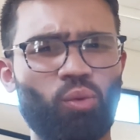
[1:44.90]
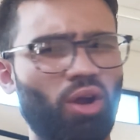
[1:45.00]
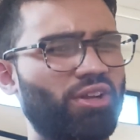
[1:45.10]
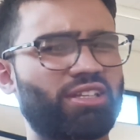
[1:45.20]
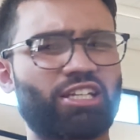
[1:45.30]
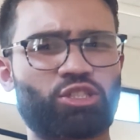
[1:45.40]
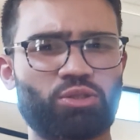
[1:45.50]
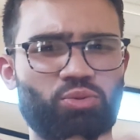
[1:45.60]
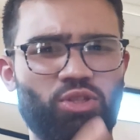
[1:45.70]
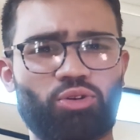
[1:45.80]
worrying that
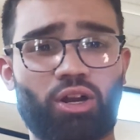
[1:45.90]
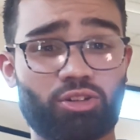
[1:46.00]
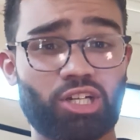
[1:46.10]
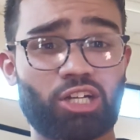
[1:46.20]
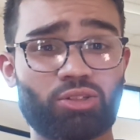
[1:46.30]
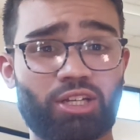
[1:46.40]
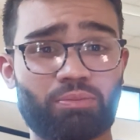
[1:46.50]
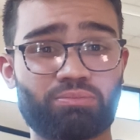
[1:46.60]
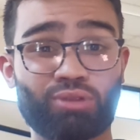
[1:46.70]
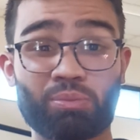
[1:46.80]
she was with the wrong crowd,
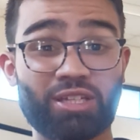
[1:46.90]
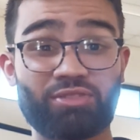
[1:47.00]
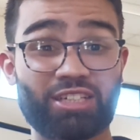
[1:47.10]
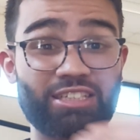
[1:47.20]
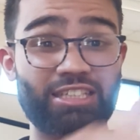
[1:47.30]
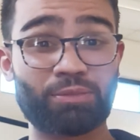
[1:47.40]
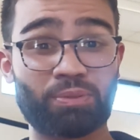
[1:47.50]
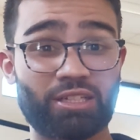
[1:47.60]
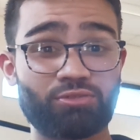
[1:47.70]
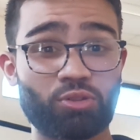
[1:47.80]
and probably even at a
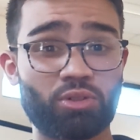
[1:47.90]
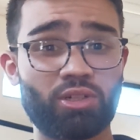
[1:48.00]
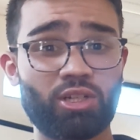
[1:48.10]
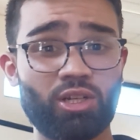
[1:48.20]
deeper level,